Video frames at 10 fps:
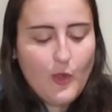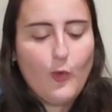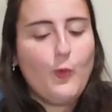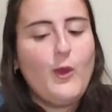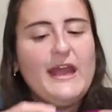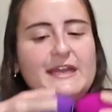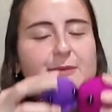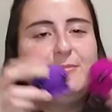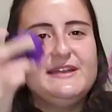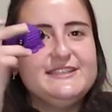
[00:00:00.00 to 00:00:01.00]
quite a
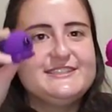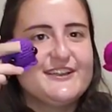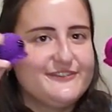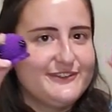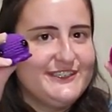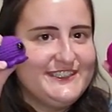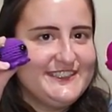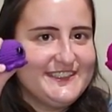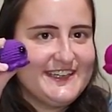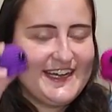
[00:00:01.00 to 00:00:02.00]
bit different in
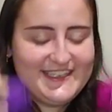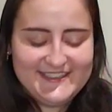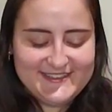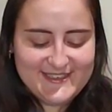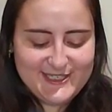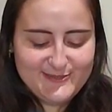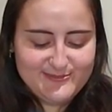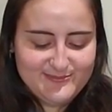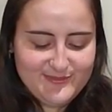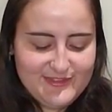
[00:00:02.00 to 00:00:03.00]
size
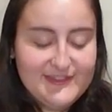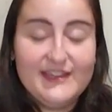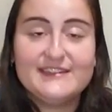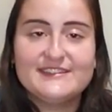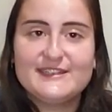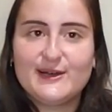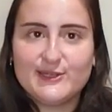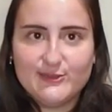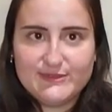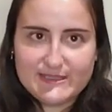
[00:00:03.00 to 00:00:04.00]
does tell
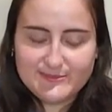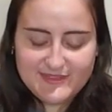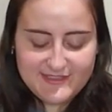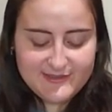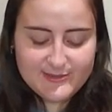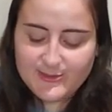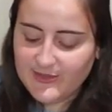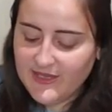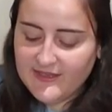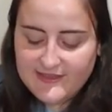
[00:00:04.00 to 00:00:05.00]
you something. So
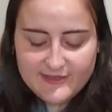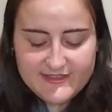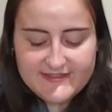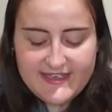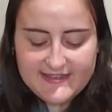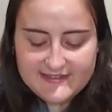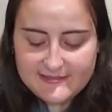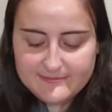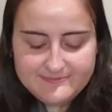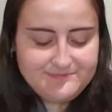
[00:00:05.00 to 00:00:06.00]
there is that.
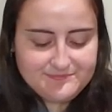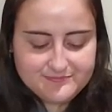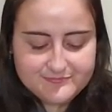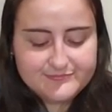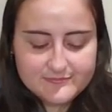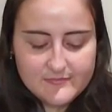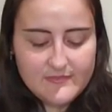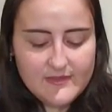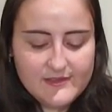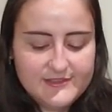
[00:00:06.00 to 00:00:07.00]

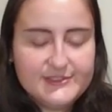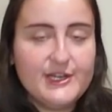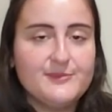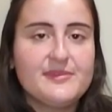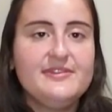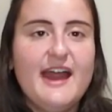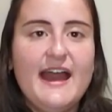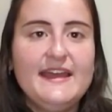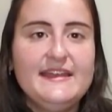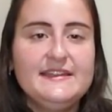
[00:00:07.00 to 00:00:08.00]
So
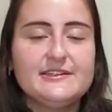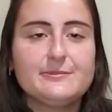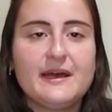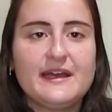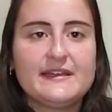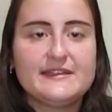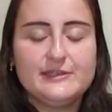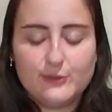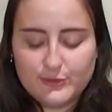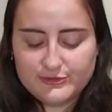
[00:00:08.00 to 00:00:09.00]
that is my
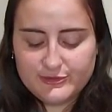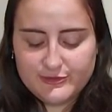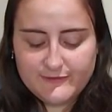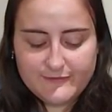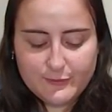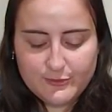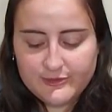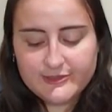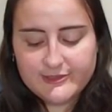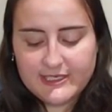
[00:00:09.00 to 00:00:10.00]
order
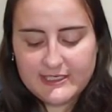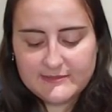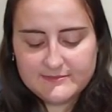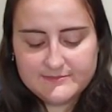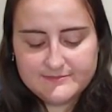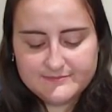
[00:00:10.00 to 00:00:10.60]
for